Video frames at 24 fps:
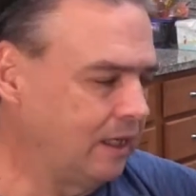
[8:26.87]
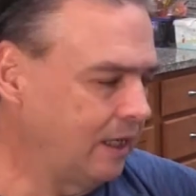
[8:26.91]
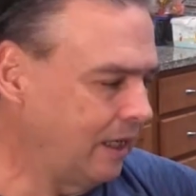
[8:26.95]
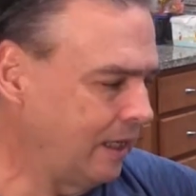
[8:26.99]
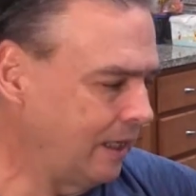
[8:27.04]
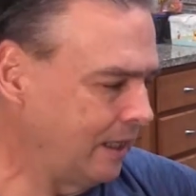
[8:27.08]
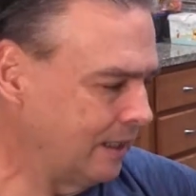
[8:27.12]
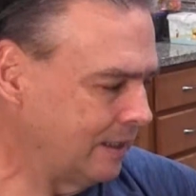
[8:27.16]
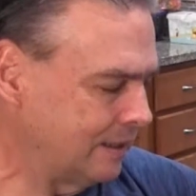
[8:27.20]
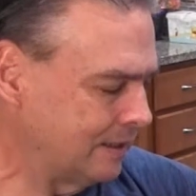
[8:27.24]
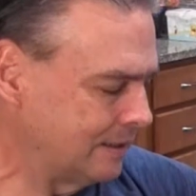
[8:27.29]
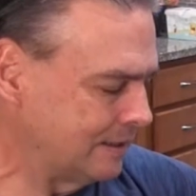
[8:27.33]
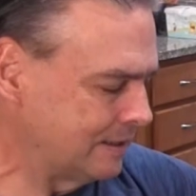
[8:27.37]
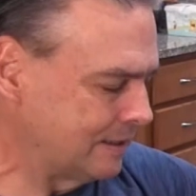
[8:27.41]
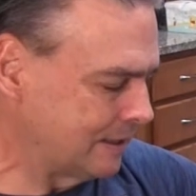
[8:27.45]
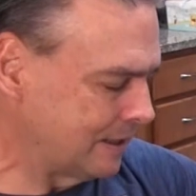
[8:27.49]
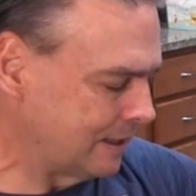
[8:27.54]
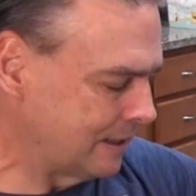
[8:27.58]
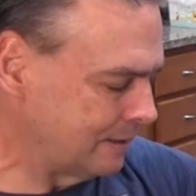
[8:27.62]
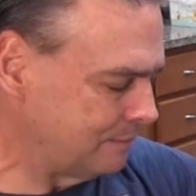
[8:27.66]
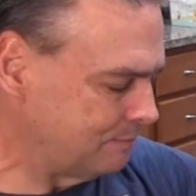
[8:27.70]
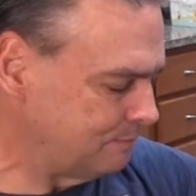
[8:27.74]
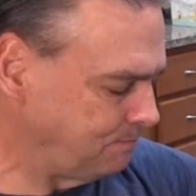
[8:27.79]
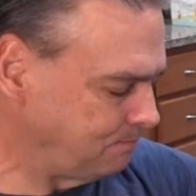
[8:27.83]
And
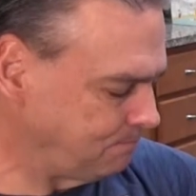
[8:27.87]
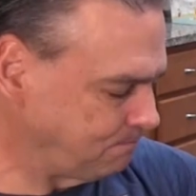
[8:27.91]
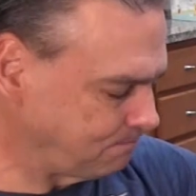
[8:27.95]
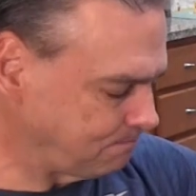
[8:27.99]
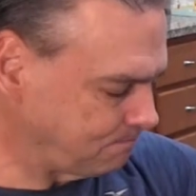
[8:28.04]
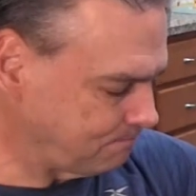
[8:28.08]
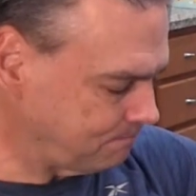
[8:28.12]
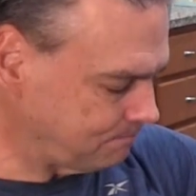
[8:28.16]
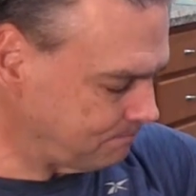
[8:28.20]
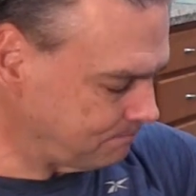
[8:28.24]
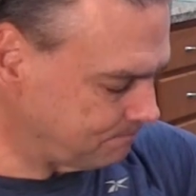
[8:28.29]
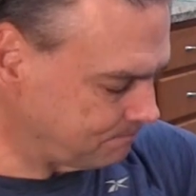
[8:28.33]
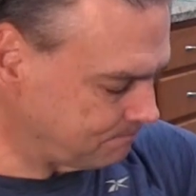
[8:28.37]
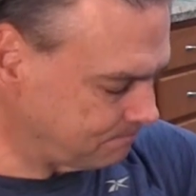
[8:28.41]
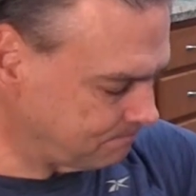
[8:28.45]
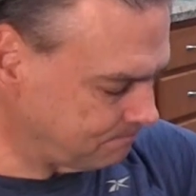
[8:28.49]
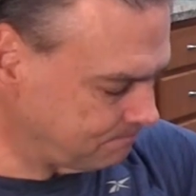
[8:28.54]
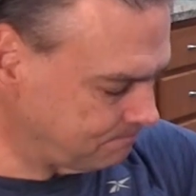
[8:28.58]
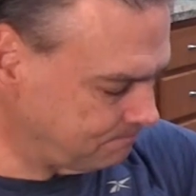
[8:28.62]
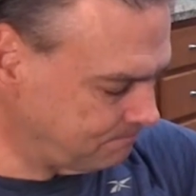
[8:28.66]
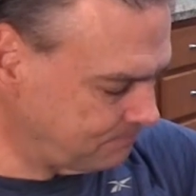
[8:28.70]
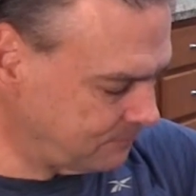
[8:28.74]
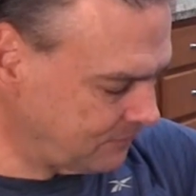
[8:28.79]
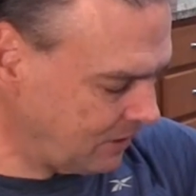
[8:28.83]

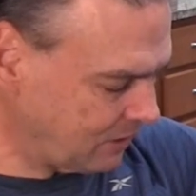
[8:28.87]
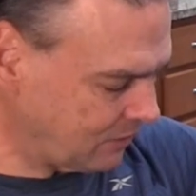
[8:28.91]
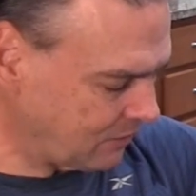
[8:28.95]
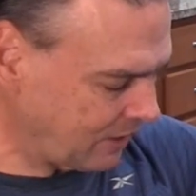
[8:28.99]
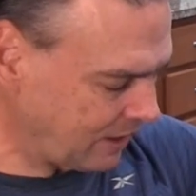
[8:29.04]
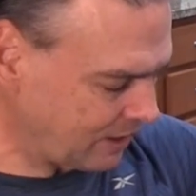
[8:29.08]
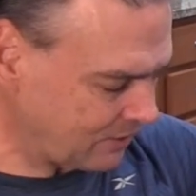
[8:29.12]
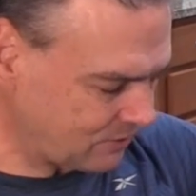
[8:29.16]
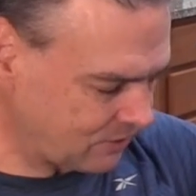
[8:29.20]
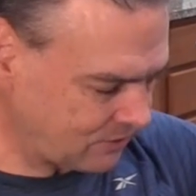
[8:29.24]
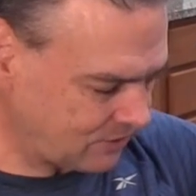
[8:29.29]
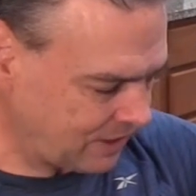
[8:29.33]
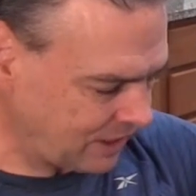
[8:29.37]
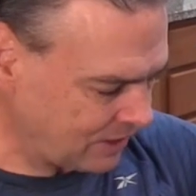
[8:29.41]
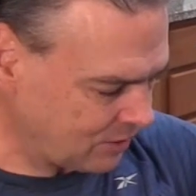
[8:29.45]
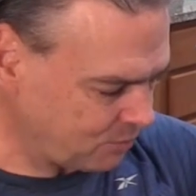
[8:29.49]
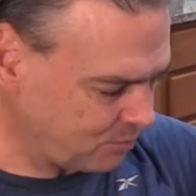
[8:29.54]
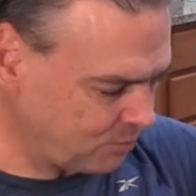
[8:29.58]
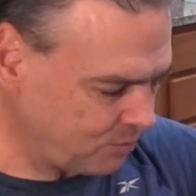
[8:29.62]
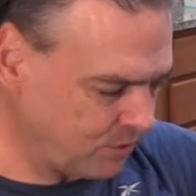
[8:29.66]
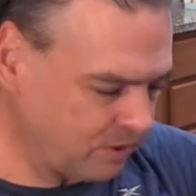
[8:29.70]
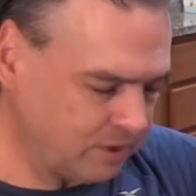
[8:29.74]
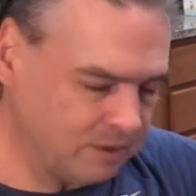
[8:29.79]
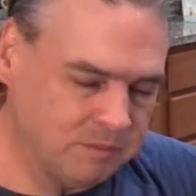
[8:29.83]
you know, that's
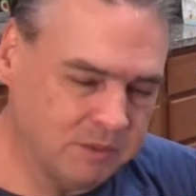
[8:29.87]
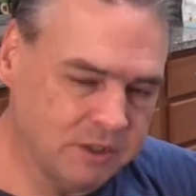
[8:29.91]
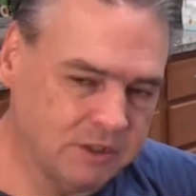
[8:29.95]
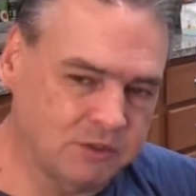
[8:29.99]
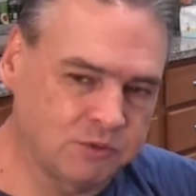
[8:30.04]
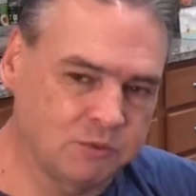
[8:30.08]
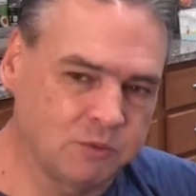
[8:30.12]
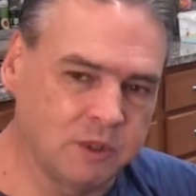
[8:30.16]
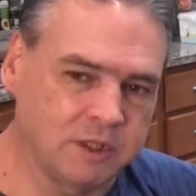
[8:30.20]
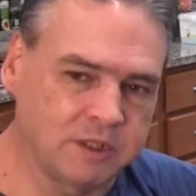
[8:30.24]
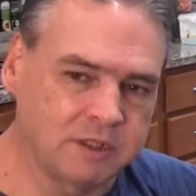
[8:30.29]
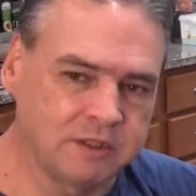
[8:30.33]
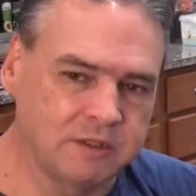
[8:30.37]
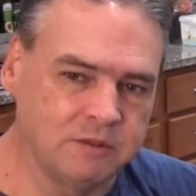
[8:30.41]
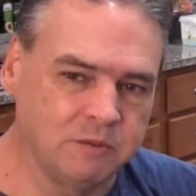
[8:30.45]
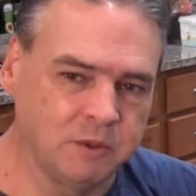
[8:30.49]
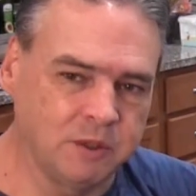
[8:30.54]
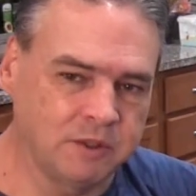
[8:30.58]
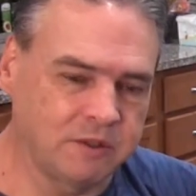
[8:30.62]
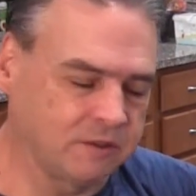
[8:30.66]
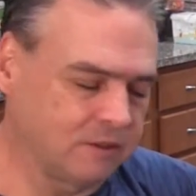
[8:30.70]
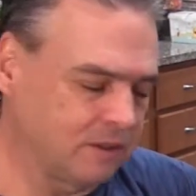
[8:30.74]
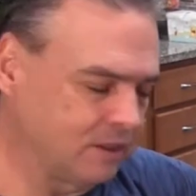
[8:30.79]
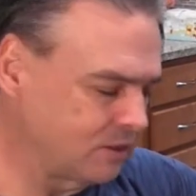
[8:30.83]
pretty much
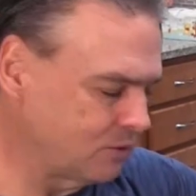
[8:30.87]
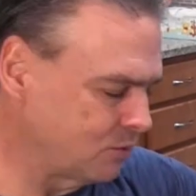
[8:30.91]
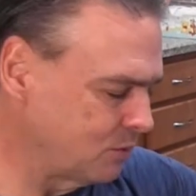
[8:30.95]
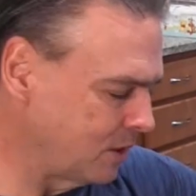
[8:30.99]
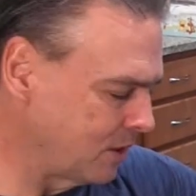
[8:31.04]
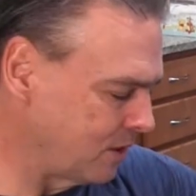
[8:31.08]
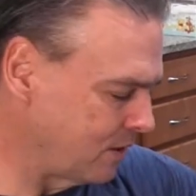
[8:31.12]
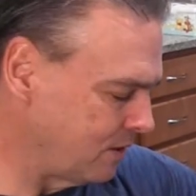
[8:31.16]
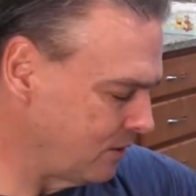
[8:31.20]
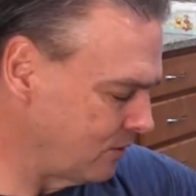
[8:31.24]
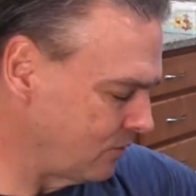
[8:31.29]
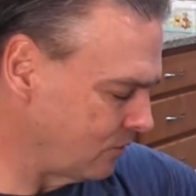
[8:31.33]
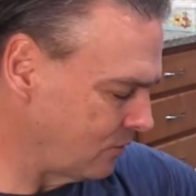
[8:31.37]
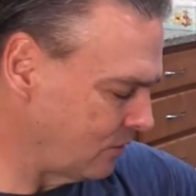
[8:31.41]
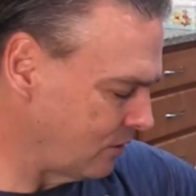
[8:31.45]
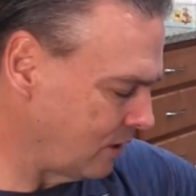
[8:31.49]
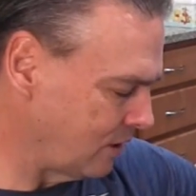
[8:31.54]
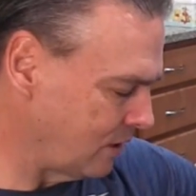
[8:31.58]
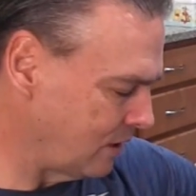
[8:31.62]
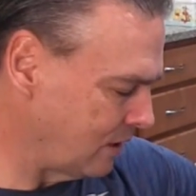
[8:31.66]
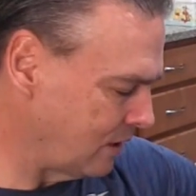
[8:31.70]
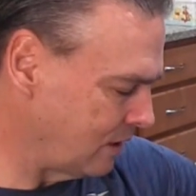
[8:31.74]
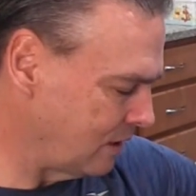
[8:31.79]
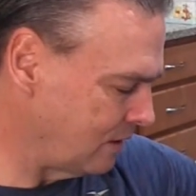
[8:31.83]
what there is with this
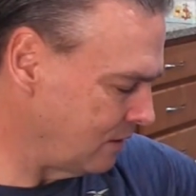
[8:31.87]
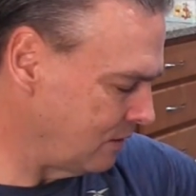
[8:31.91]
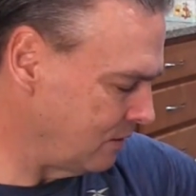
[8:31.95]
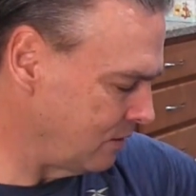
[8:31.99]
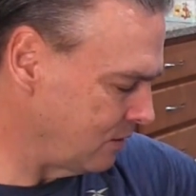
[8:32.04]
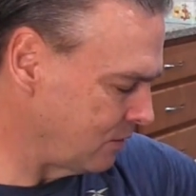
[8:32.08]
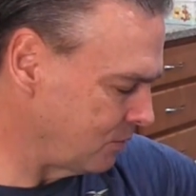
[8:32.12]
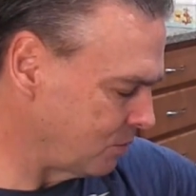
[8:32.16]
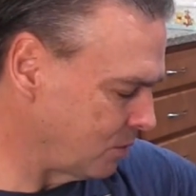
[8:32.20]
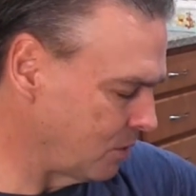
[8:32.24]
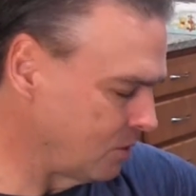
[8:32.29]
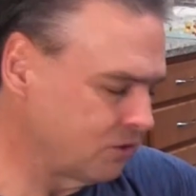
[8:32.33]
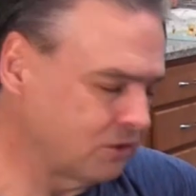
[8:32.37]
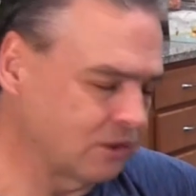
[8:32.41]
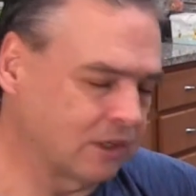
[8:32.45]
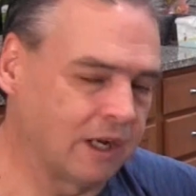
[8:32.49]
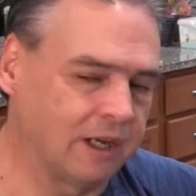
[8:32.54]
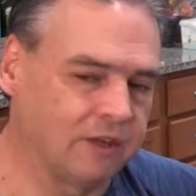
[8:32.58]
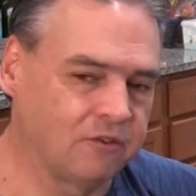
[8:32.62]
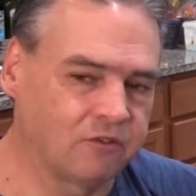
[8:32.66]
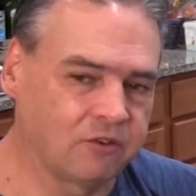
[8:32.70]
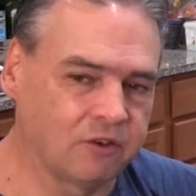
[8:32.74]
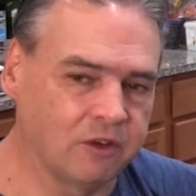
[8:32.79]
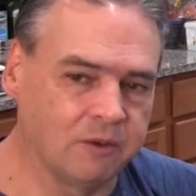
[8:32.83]

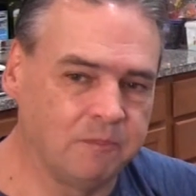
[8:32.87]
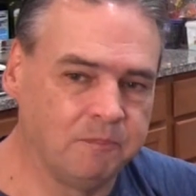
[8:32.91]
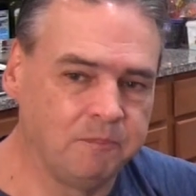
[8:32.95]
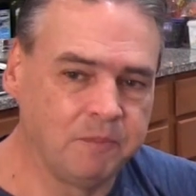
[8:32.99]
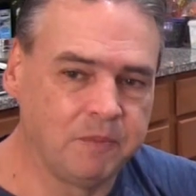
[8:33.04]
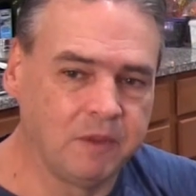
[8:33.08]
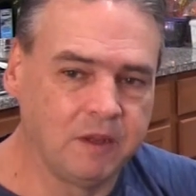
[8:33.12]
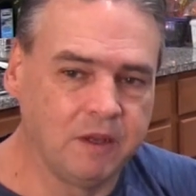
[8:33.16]
ProShot. So